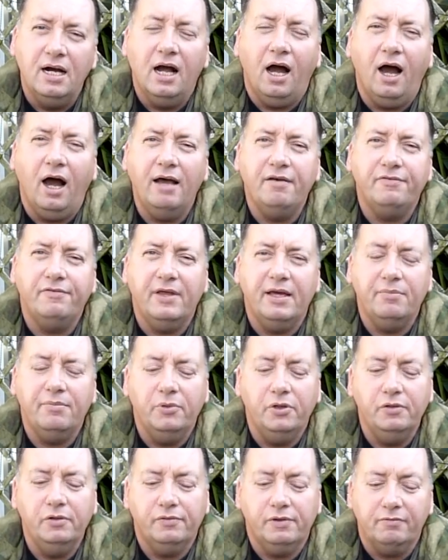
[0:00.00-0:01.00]
I've then
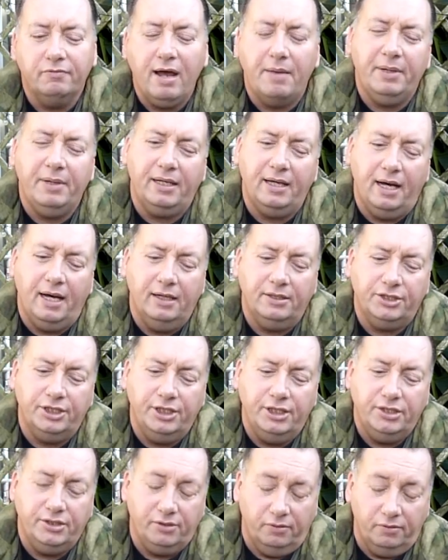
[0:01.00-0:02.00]
moved the rabbit
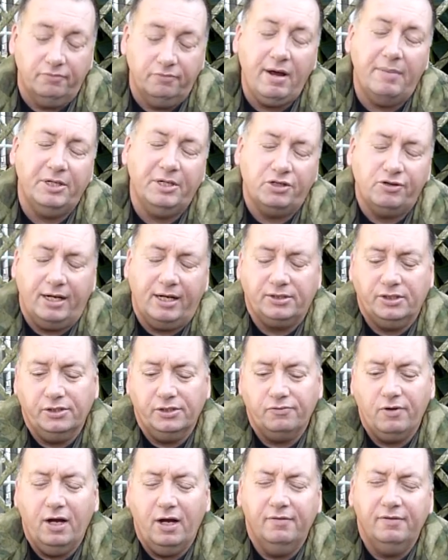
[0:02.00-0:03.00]
hutches, or the rabbit tractors
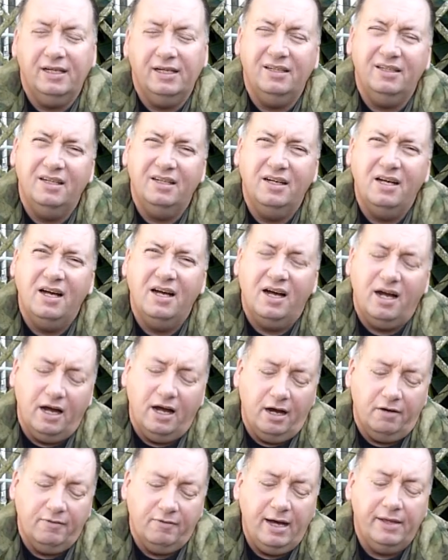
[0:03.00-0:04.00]
rather,
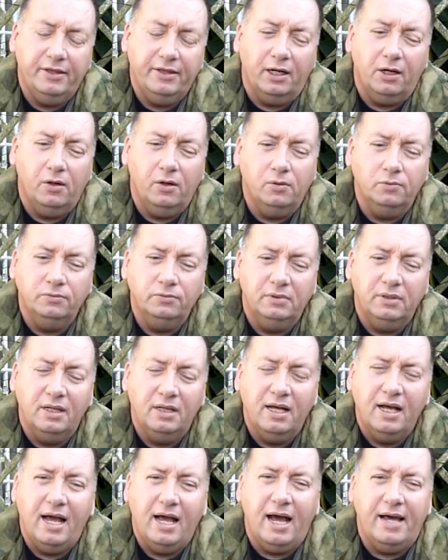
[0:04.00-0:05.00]
around the lawn,
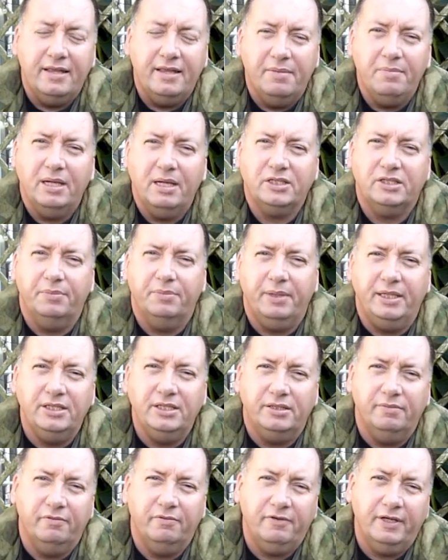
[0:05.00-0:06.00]
and there must have been
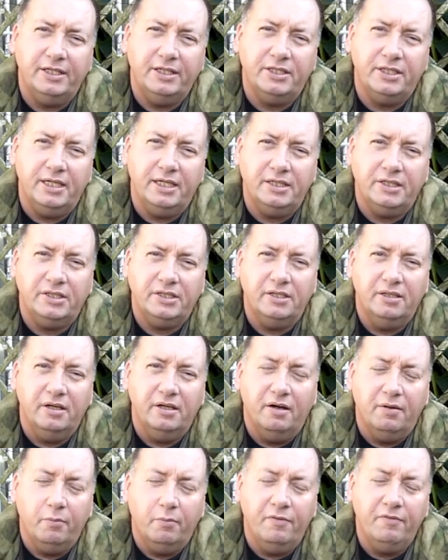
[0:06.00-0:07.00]
some feces
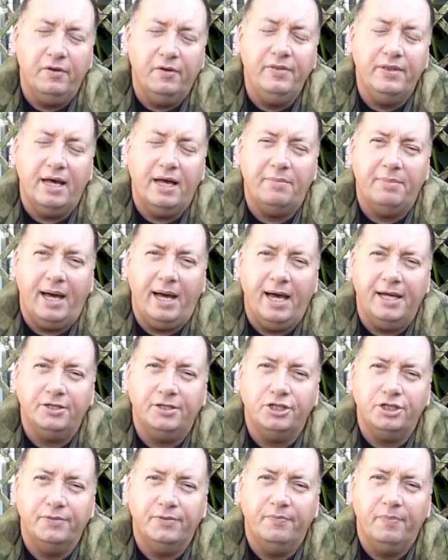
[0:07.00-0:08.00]
within that
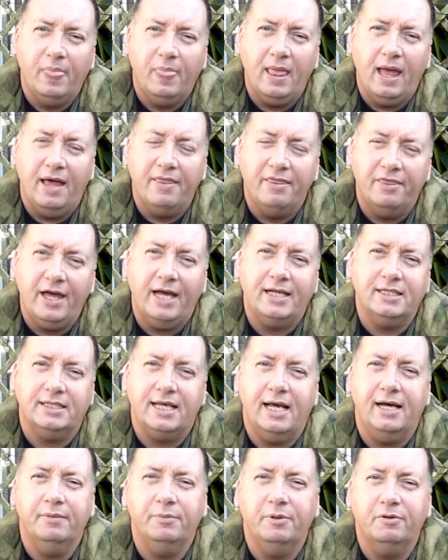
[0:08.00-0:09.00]
patch, and that's
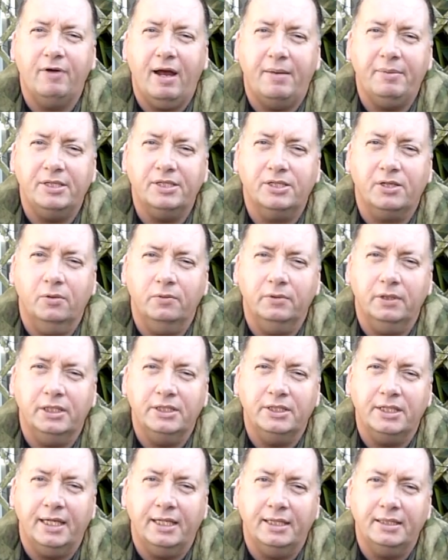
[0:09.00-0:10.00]
how my rabbits caught the
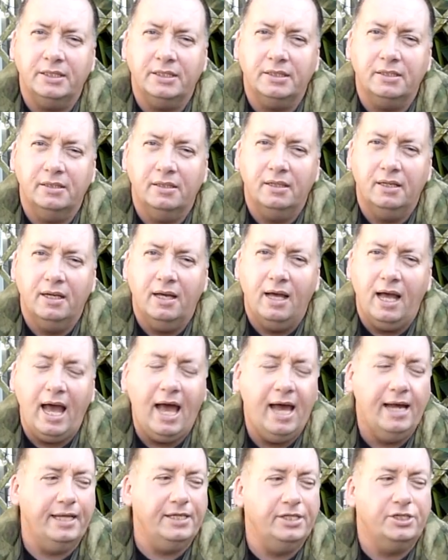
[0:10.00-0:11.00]
disease,
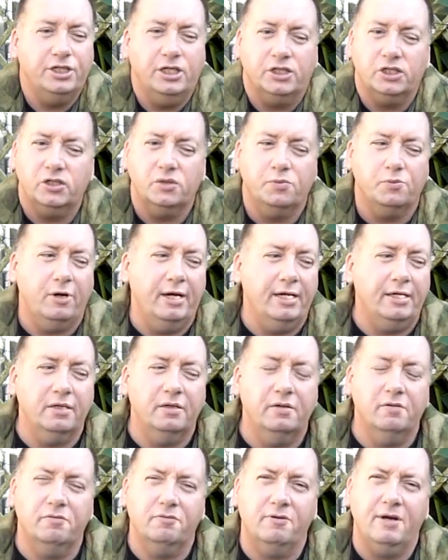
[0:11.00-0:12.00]
and it's just spread
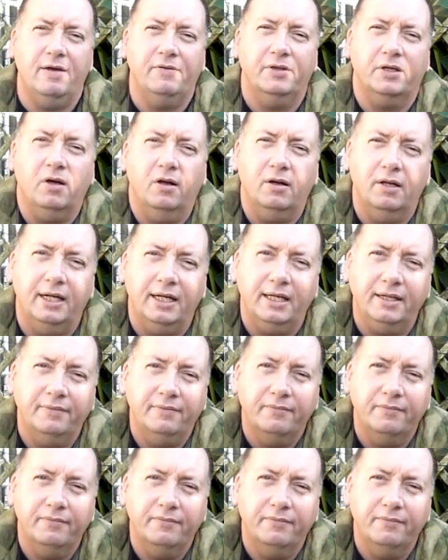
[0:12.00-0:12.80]
throughout the colony.